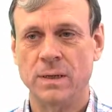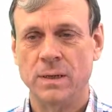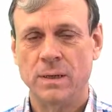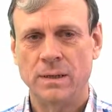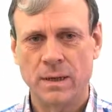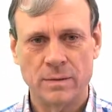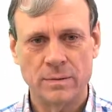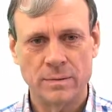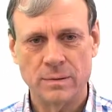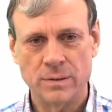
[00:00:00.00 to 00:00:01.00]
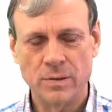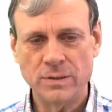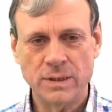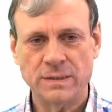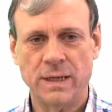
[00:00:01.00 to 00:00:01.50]
Now, notice
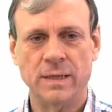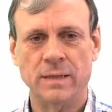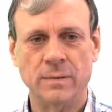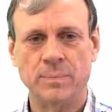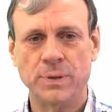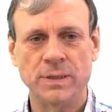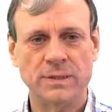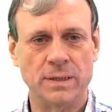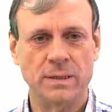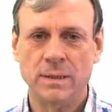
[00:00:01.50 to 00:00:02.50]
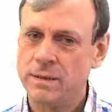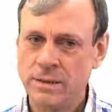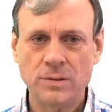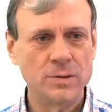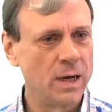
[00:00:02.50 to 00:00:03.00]
I say implicit.
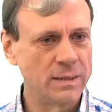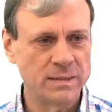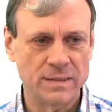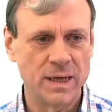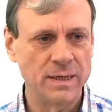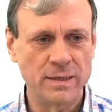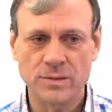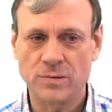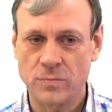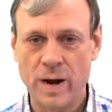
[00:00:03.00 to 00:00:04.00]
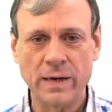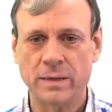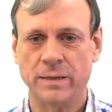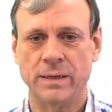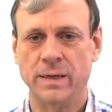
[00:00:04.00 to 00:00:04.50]
These are not stated
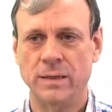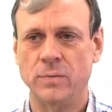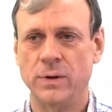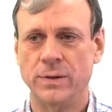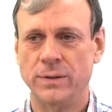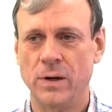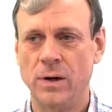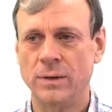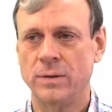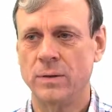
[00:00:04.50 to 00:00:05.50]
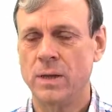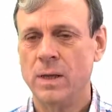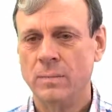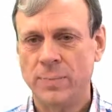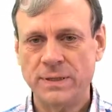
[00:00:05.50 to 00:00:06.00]
directly anywhere in the article,
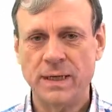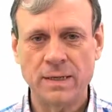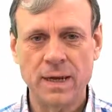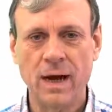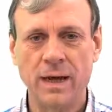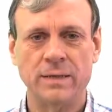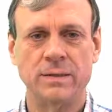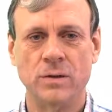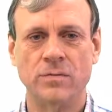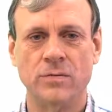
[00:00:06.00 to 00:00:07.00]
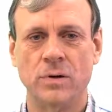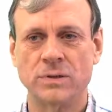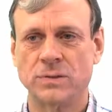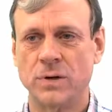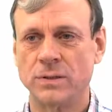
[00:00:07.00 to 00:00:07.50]
but they guide the overall
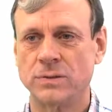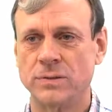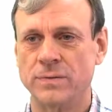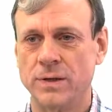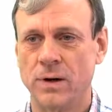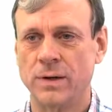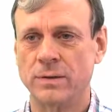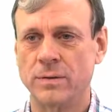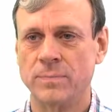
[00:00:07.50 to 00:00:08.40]
structure of the article.